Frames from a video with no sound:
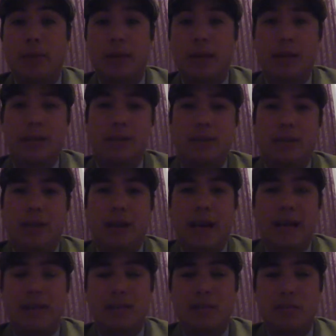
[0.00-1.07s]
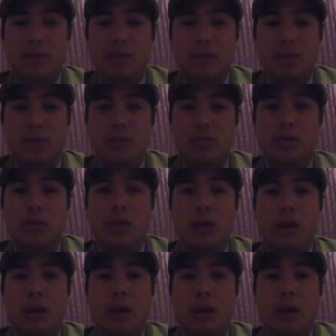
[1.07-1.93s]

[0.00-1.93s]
but he still had some miscues.